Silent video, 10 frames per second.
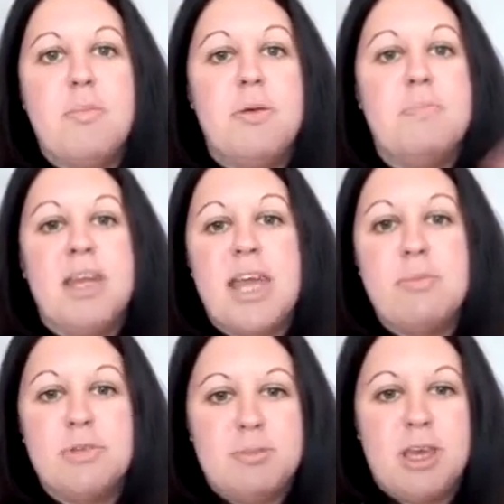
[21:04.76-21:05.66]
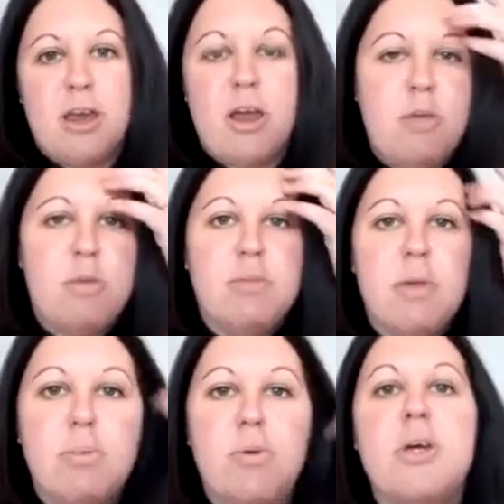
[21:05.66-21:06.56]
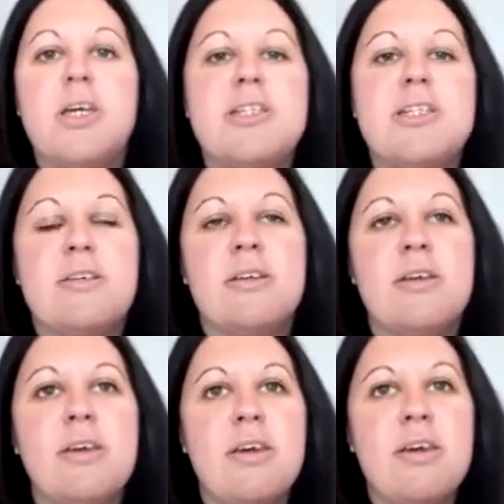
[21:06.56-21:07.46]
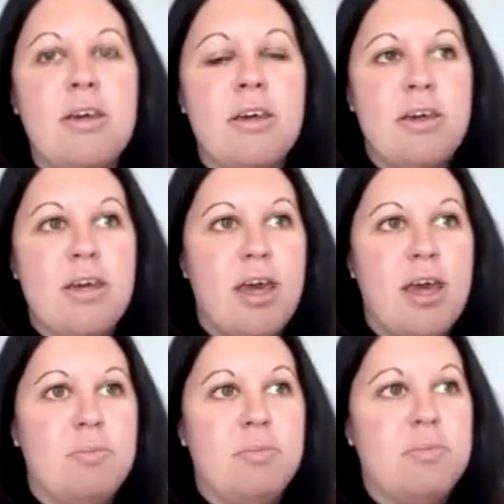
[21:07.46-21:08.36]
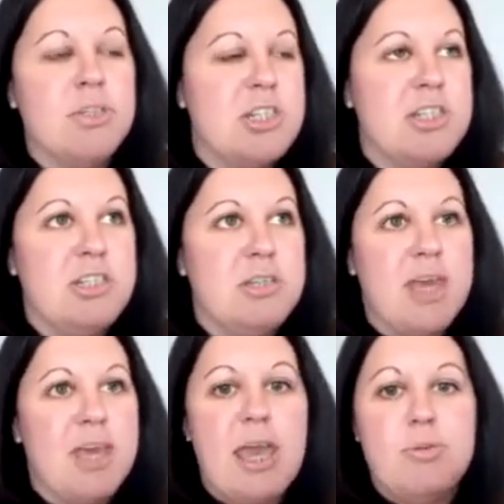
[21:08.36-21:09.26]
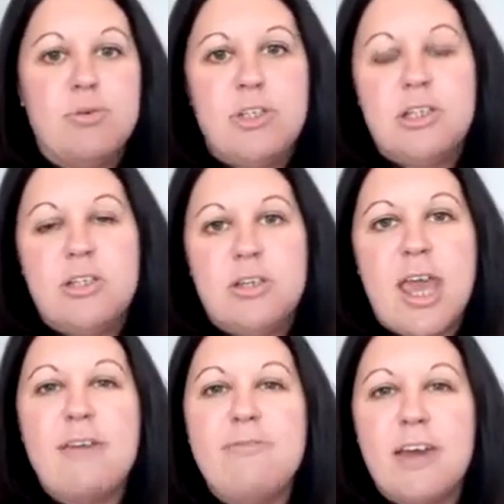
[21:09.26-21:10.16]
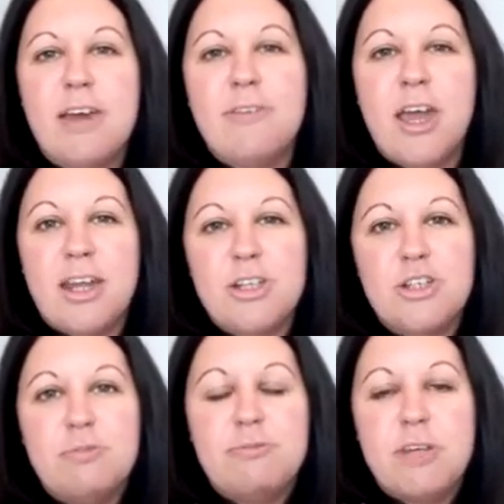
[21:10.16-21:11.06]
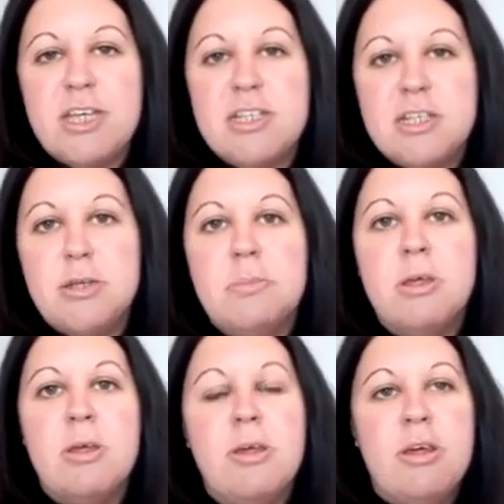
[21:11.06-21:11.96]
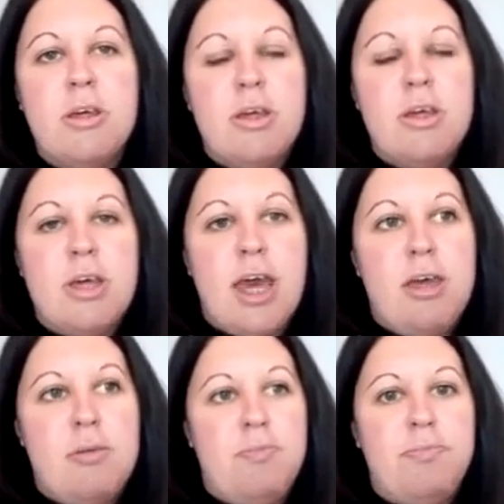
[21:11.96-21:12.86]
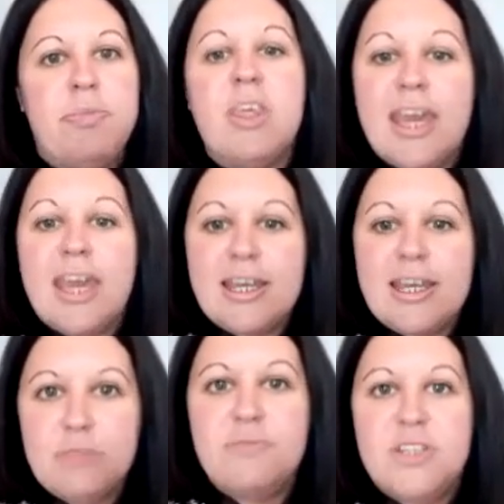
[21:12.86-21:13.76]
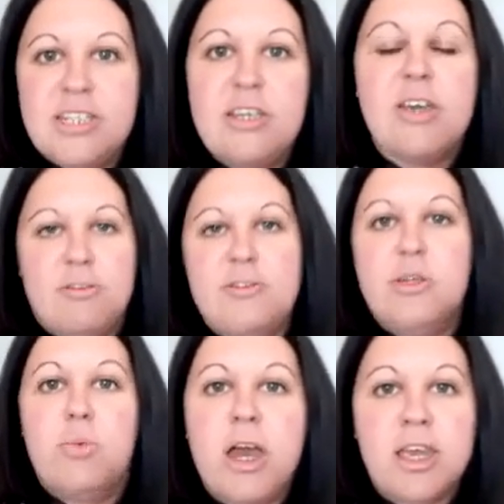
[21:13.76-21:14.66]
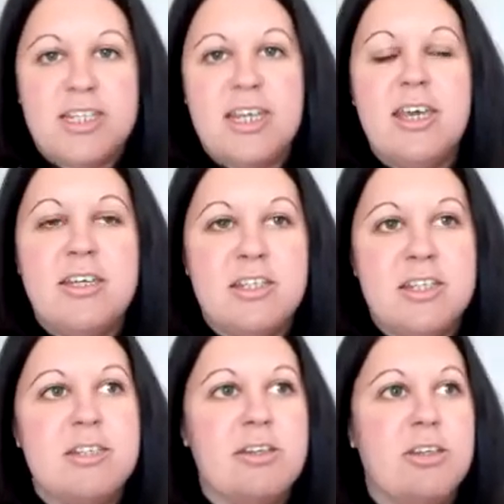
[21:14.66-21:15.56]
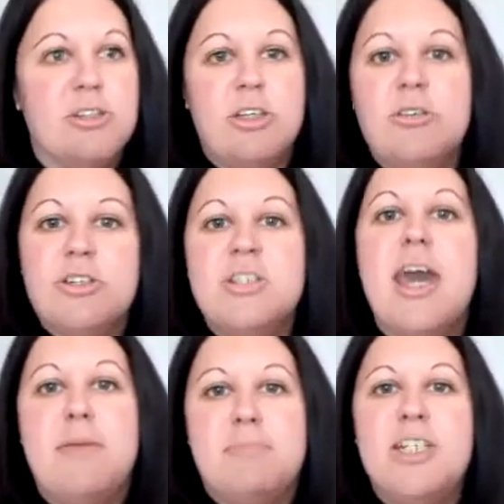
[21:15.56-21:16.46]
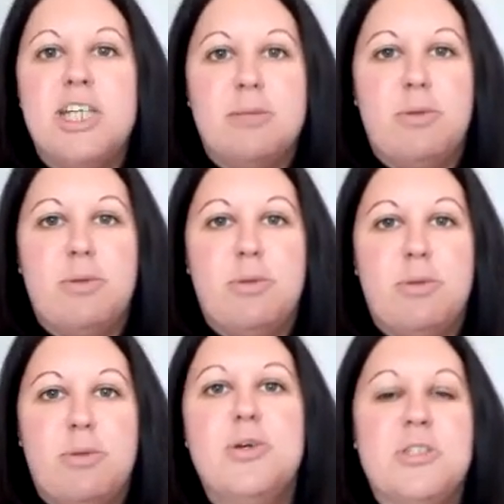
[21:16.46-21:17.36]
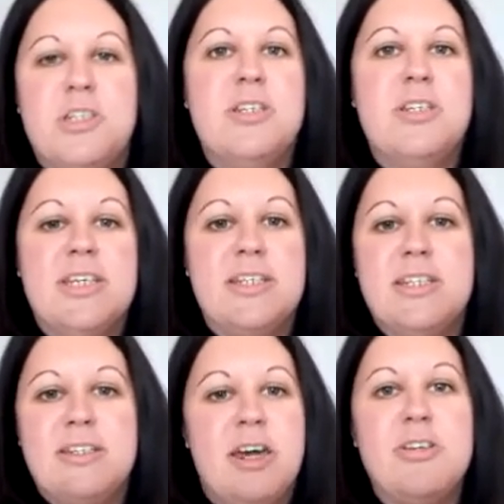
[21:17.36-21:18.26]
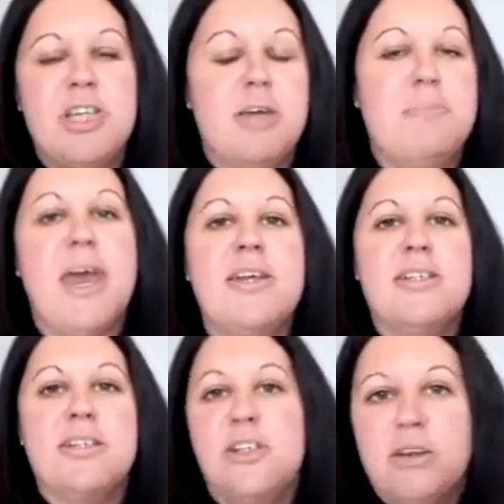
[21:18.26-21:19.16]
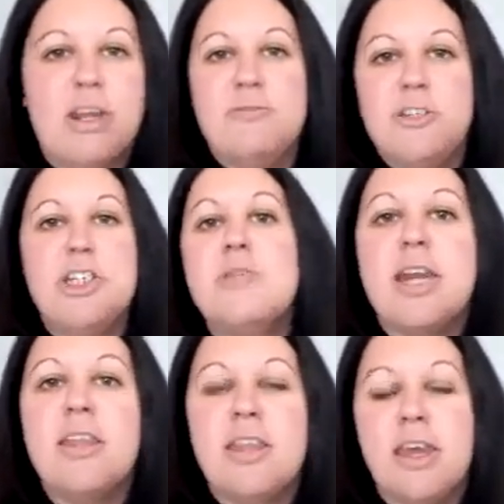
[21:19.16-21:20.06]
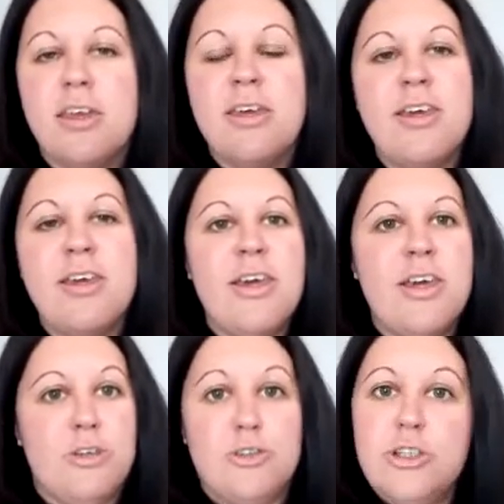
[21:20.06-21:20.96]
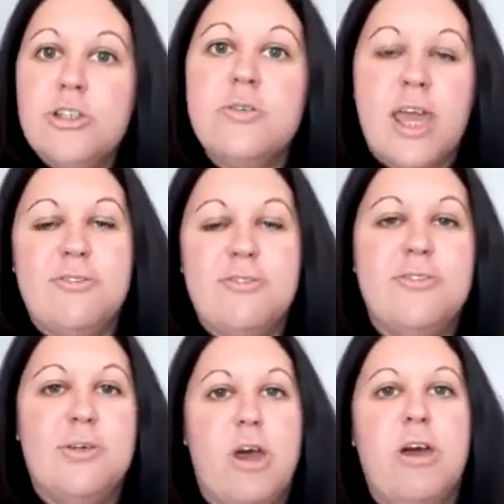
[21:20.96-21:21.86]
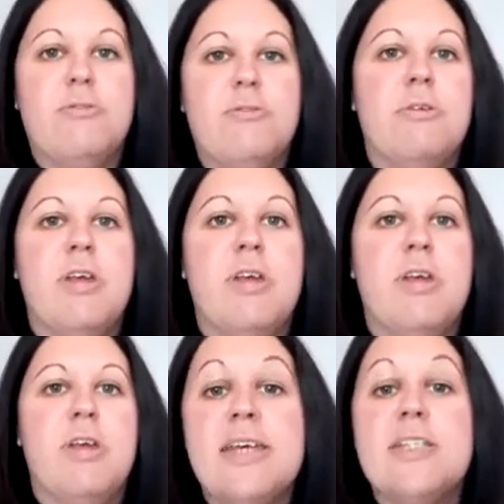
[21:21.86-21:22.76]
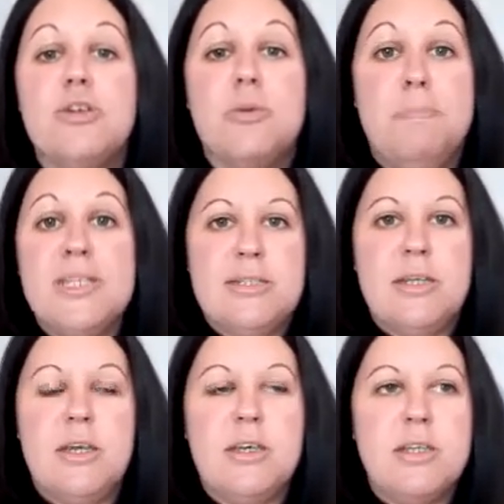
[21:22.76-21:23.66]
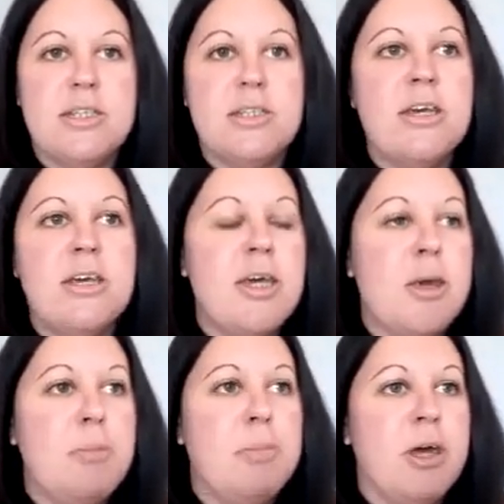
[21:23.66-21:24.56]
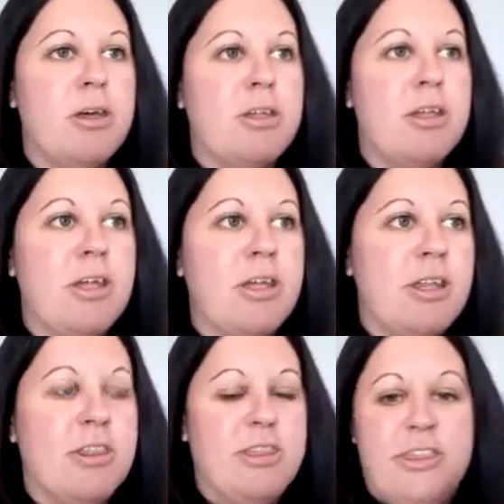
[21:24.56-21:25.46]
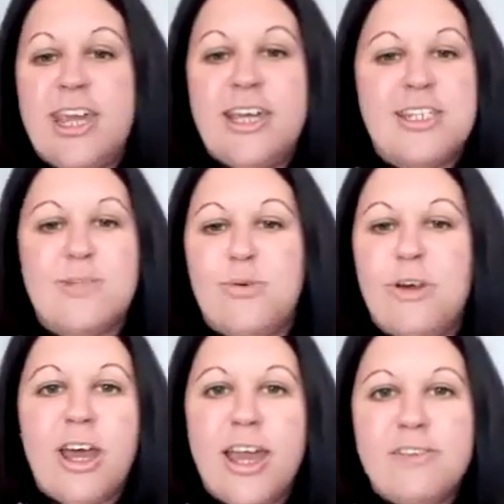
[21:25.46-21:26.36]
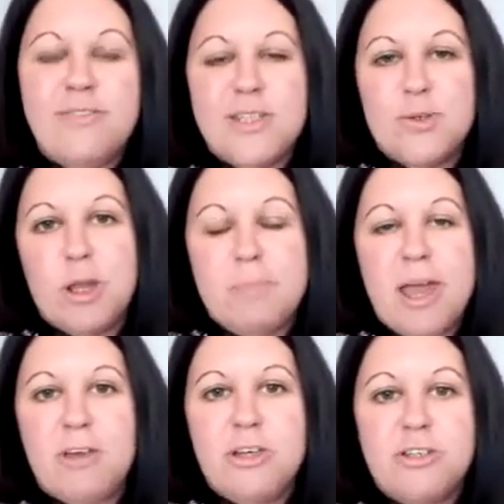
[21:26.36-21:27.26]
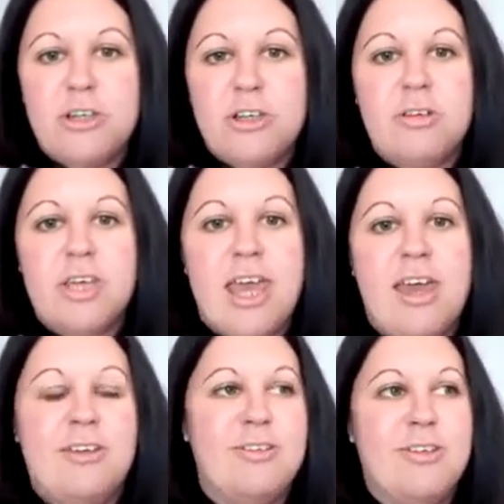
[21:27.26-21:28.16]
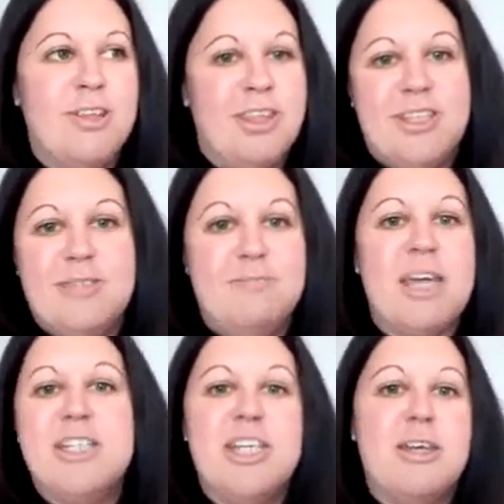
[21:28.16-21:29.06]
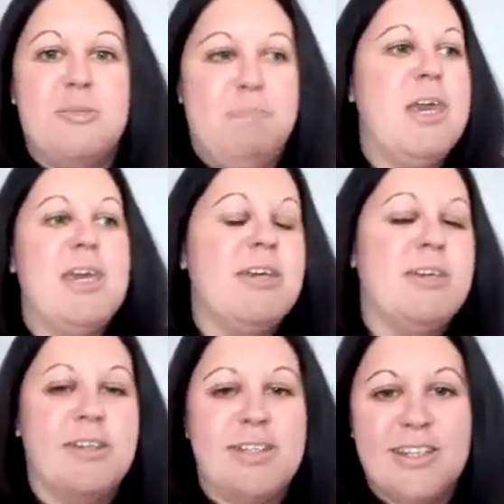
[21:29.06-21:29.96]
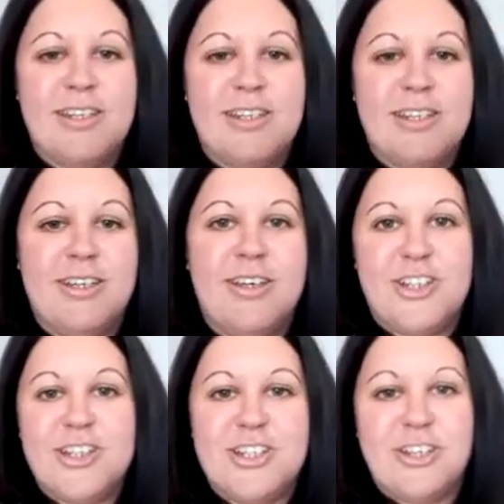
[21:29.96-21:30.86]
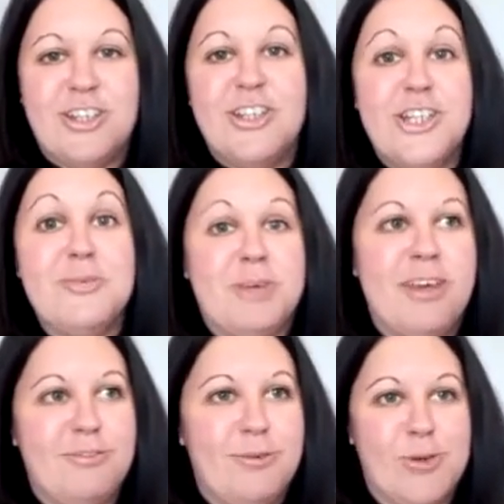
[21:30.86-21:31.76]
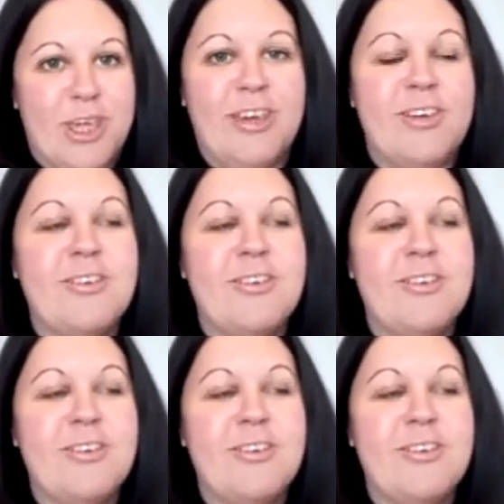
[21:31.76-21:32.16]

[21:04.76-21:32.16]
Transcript: being able to be at home with my boys, and just to be able to have that financial freedom. Yes, obviously you have to work at it. You don't just get a magic box of books that sits under your bed and you don't have to do anything. You do have to work for it, and it is your business. But that's what life is all about. You don't get this magic beans that are just going to do it for you.